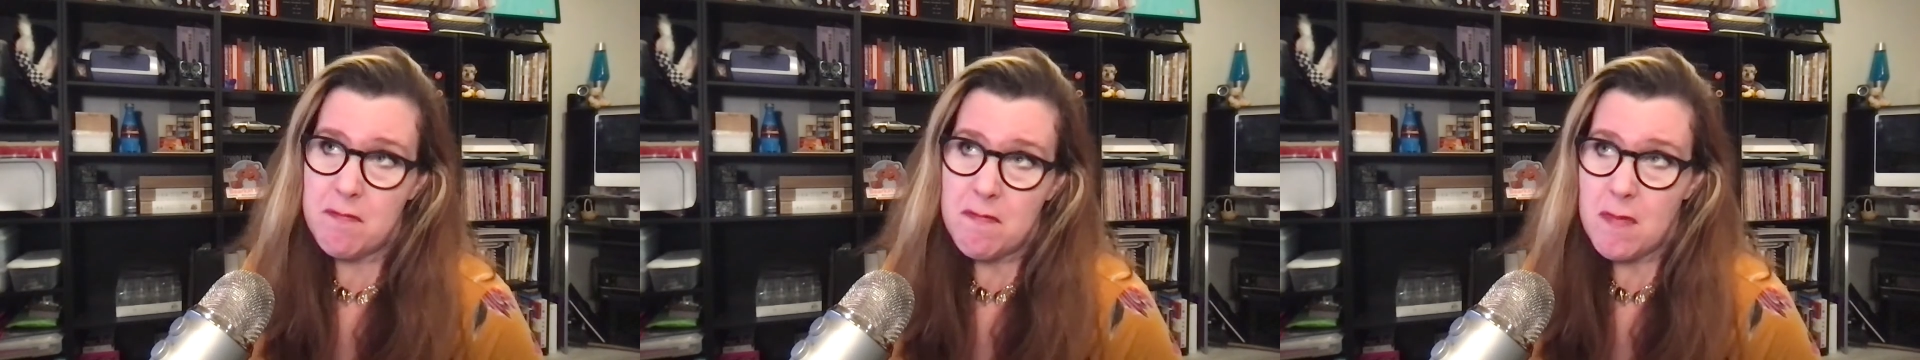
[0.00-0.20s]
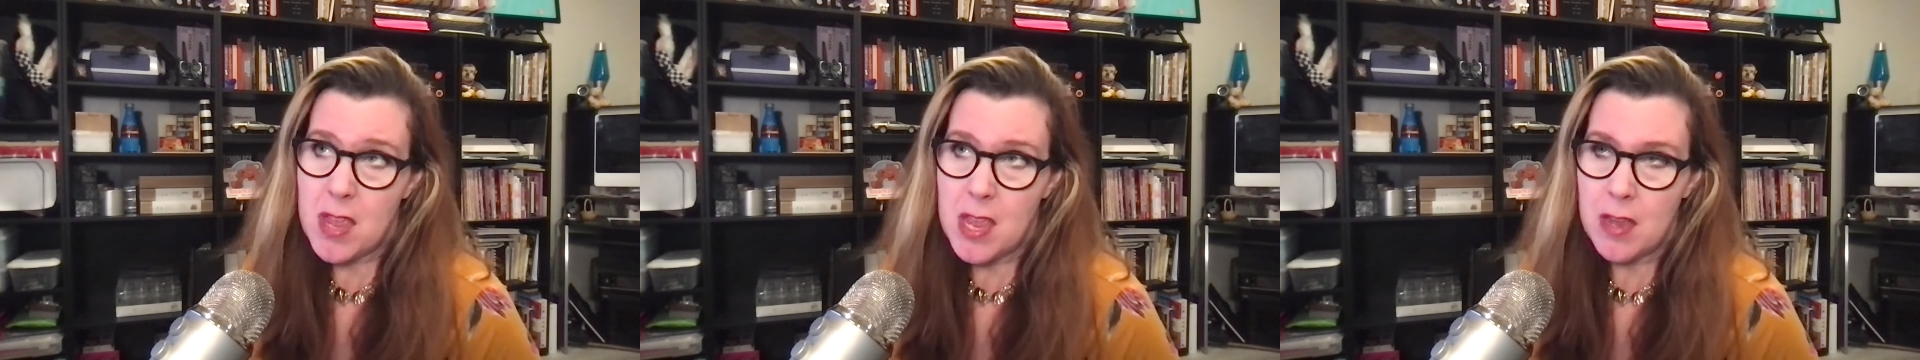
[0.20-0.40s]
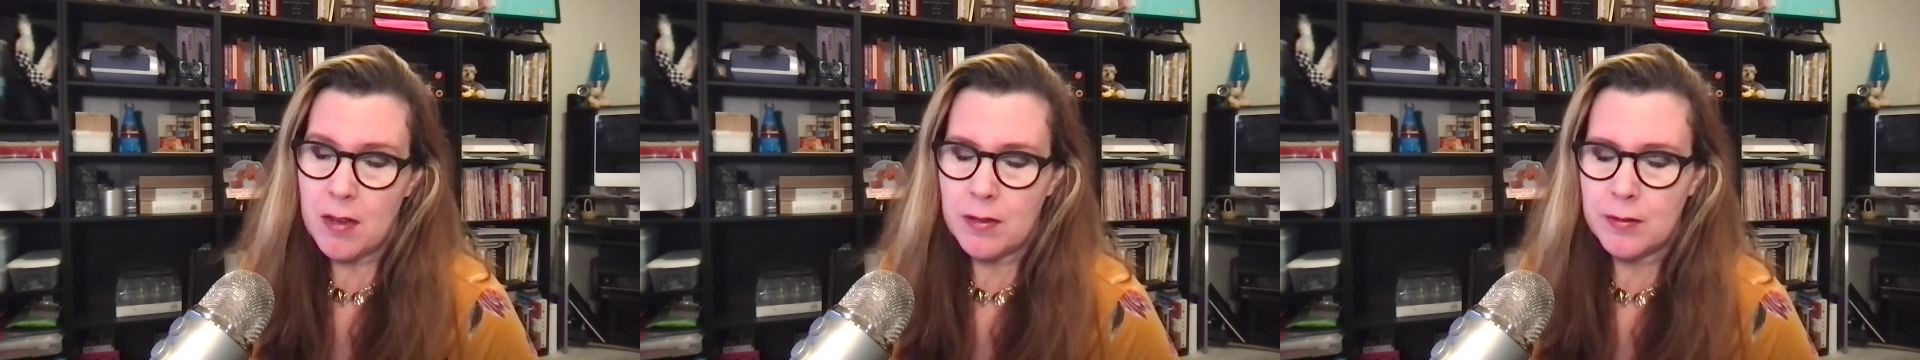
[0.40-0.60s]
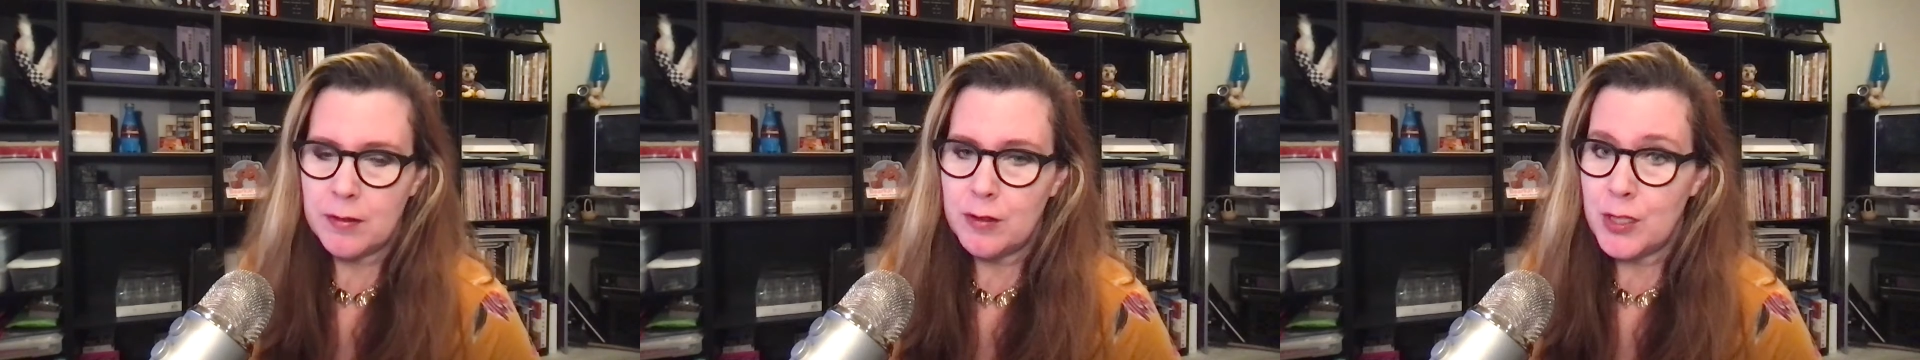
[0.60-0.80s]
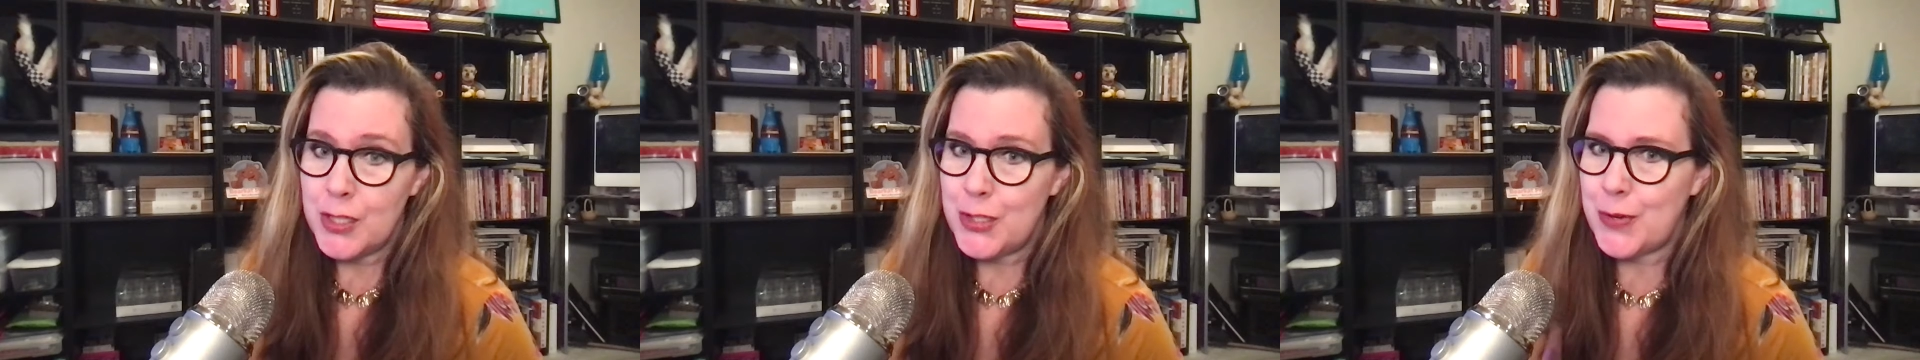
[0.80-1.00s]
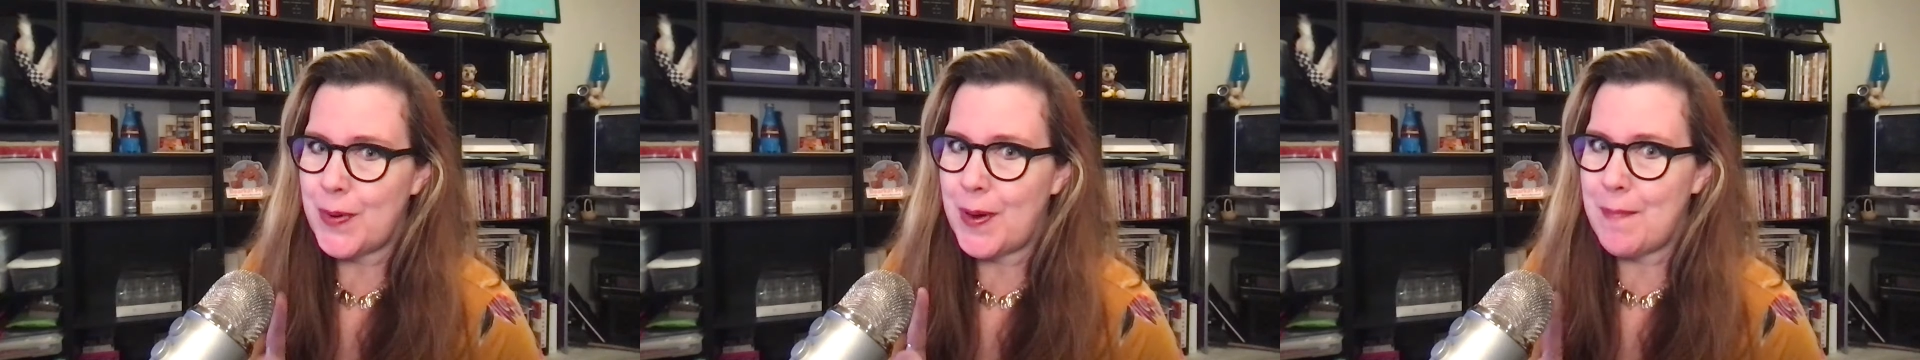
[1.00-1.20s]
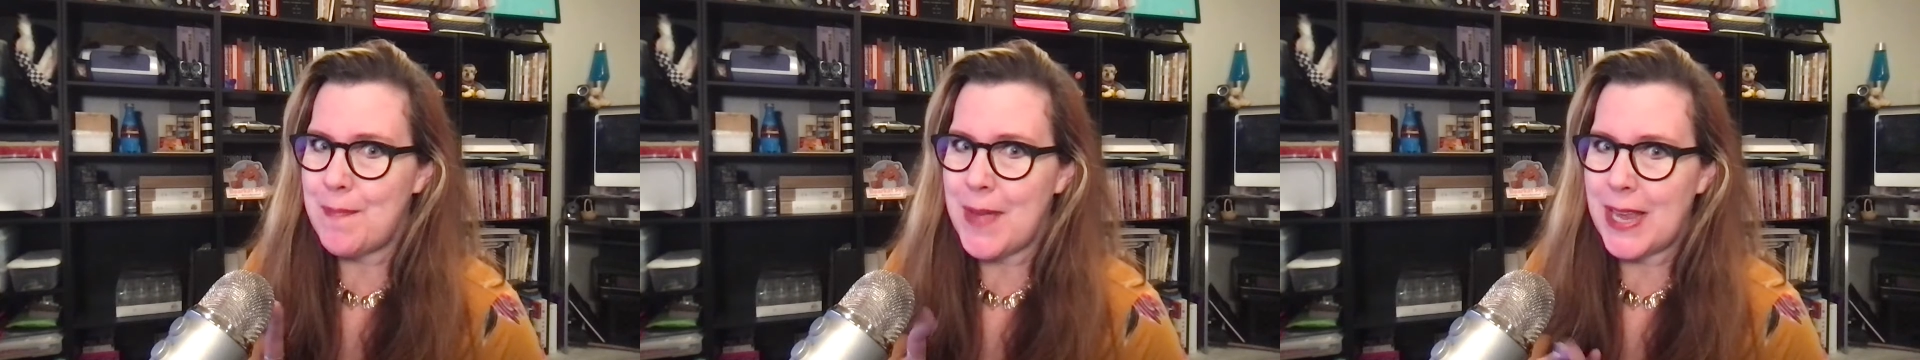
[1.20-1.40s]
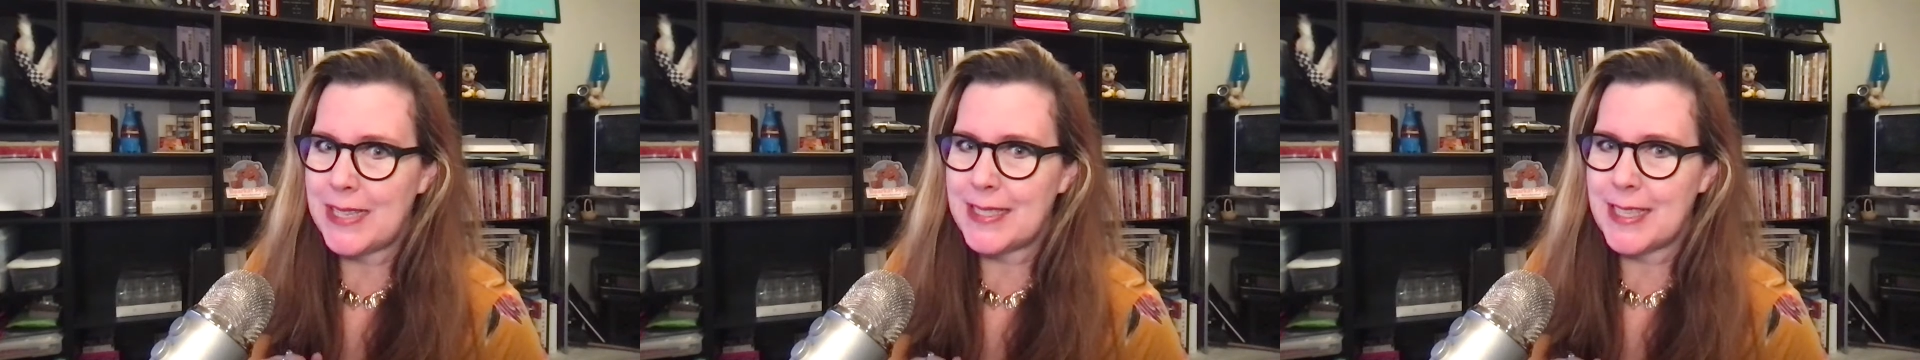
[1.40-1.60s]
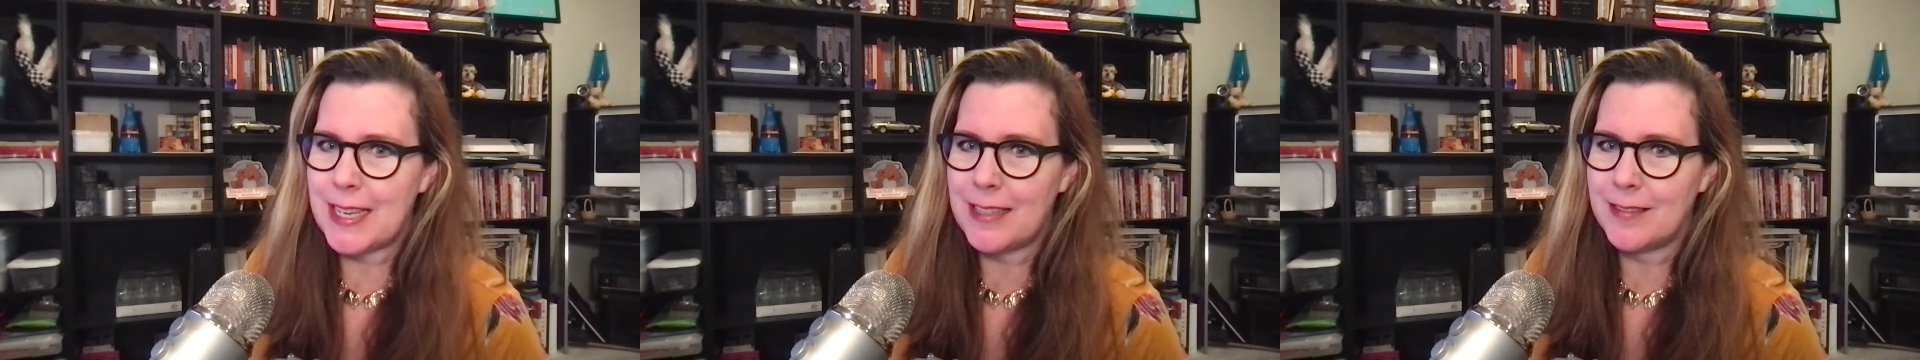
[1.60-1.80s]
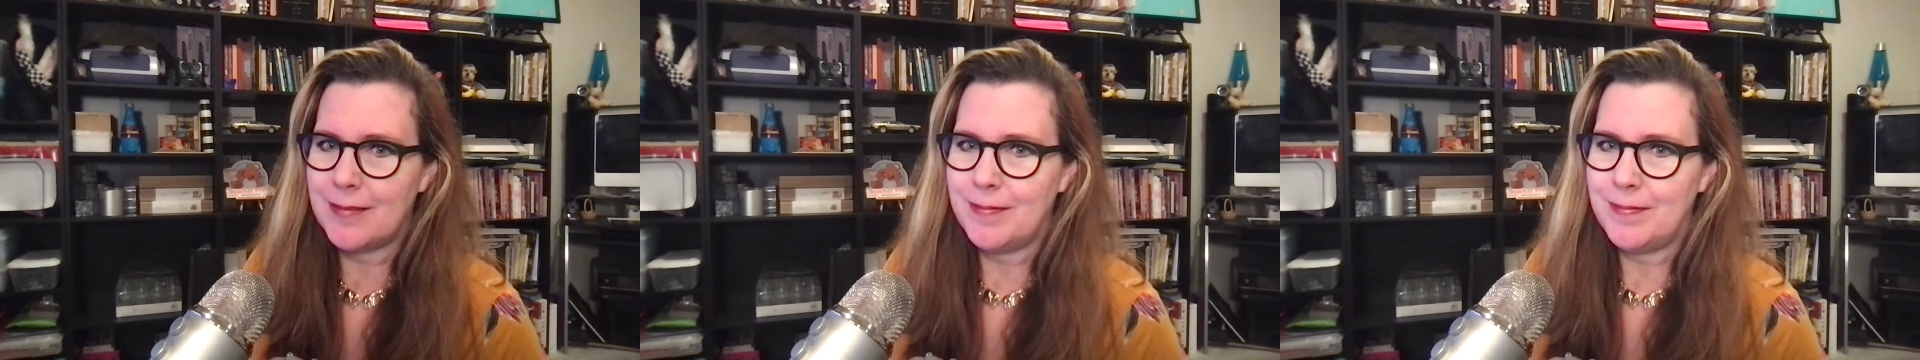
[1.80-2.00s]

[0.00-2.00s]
meh to amazing.